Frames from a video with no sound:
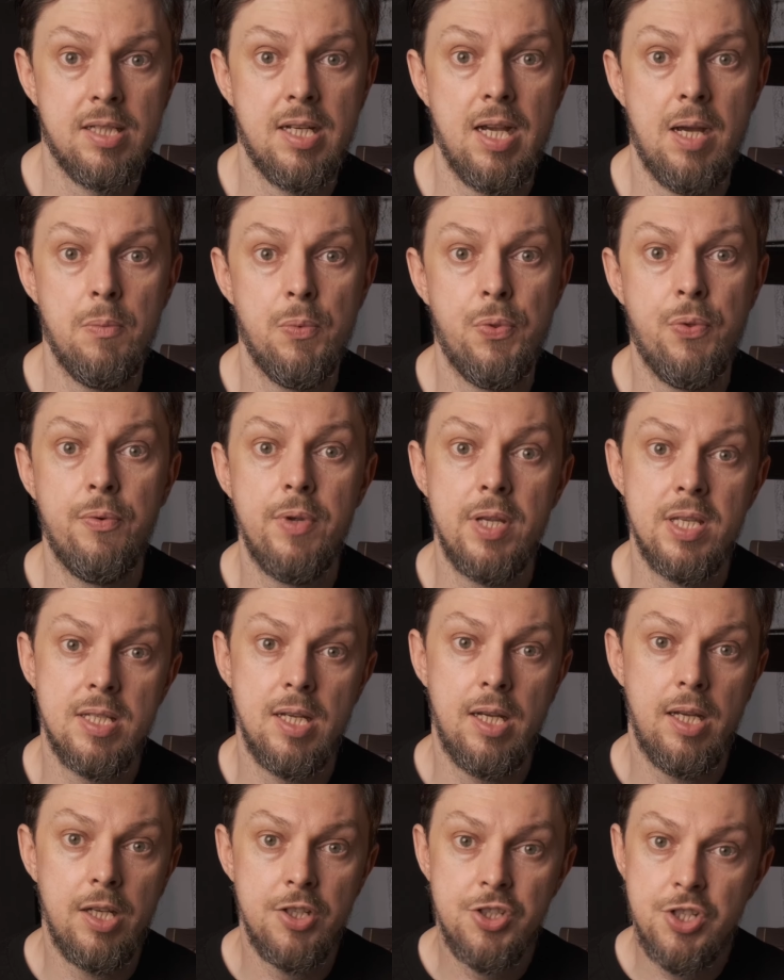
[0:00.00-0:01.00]
come with
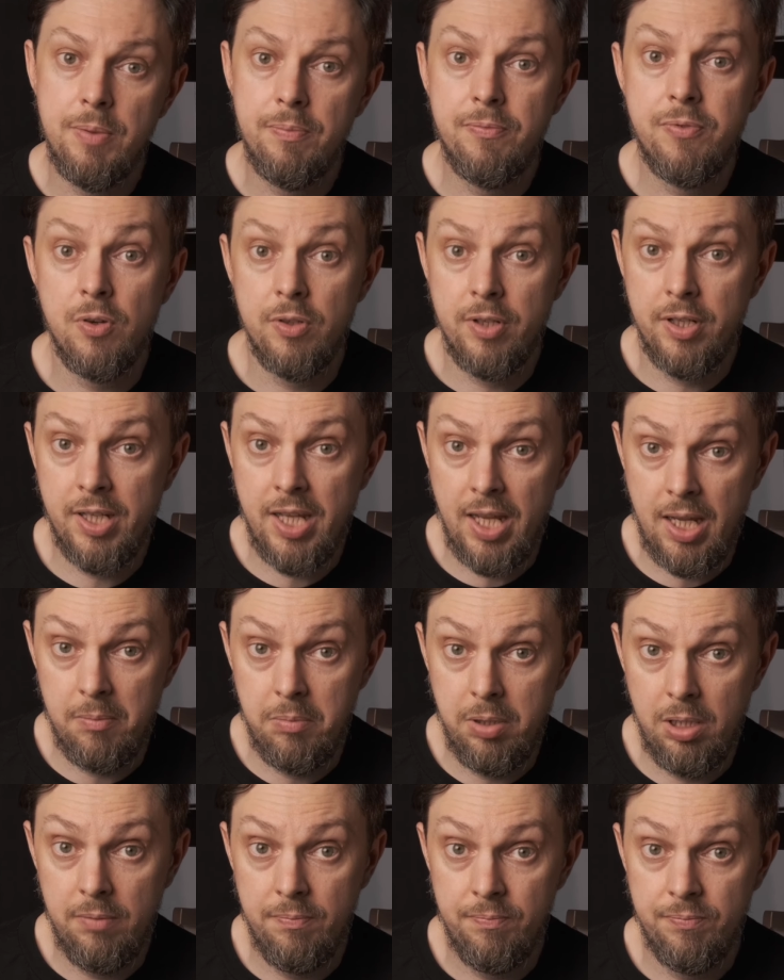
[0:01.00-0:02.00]
a cheap phono
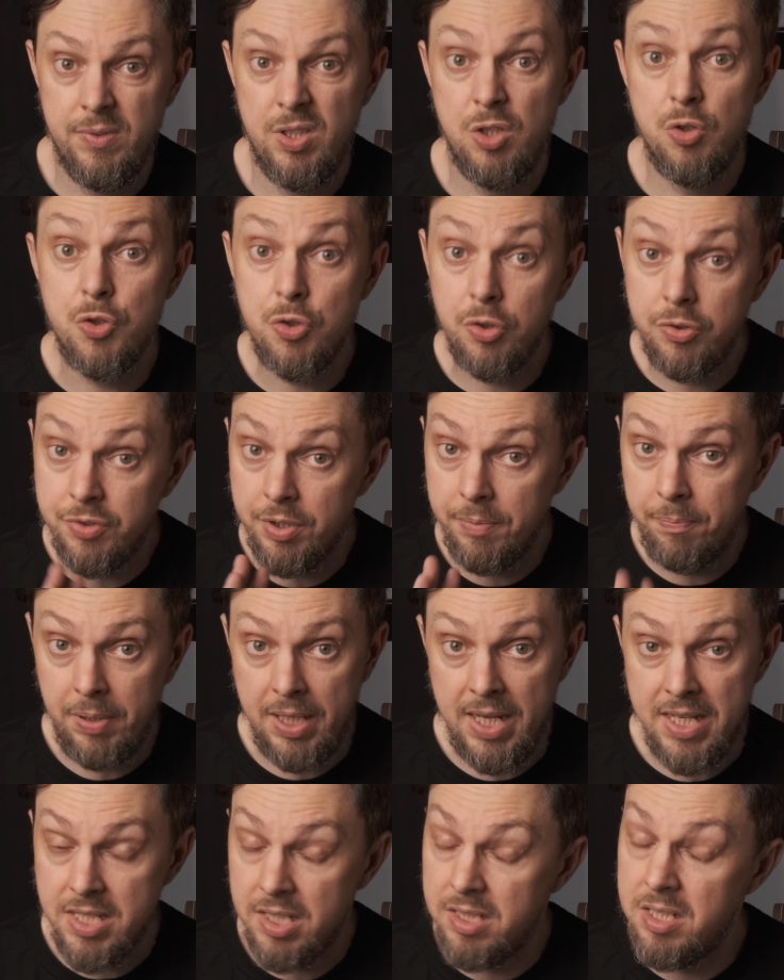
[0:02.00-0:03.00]
cable, you should
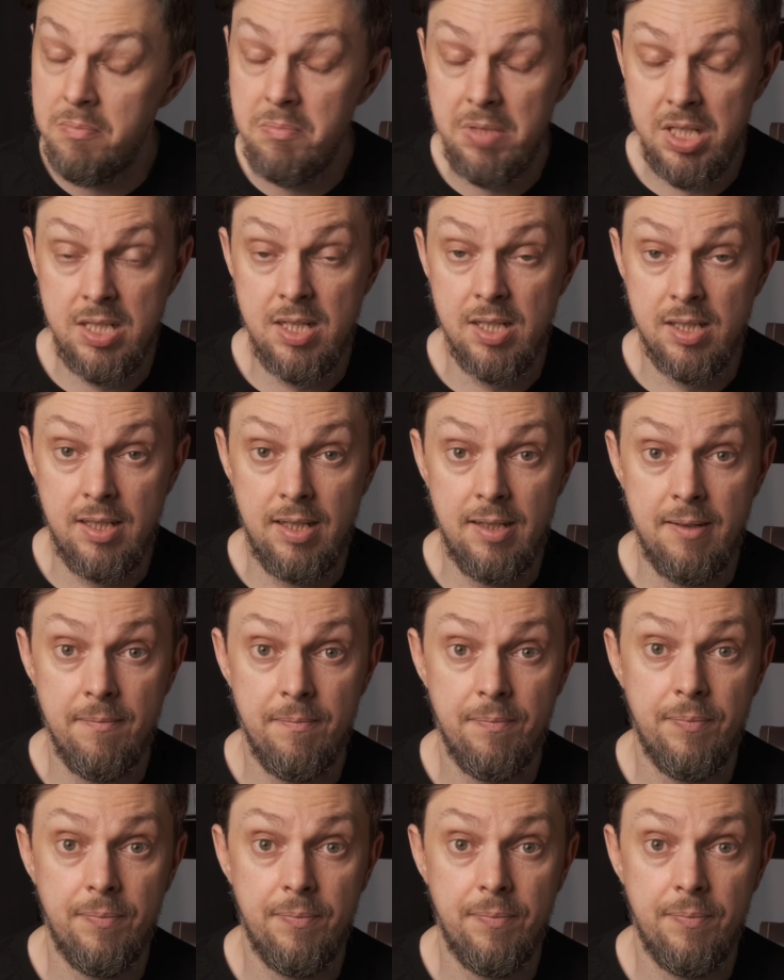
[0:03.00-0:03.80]
replace it immediately,